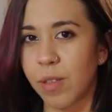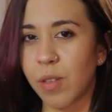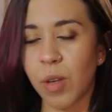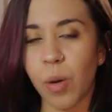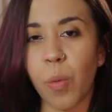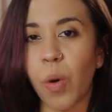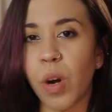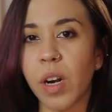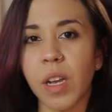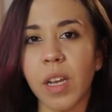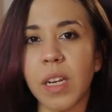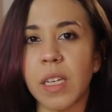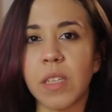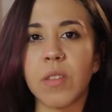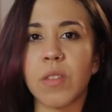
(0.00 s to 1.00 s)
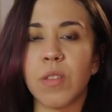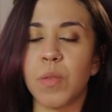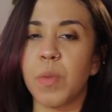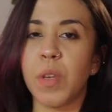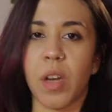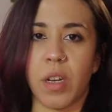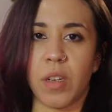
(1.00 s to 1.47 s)
Your work needs to
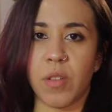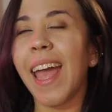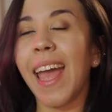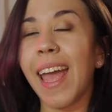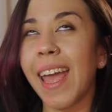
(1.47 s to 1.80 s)
be honored.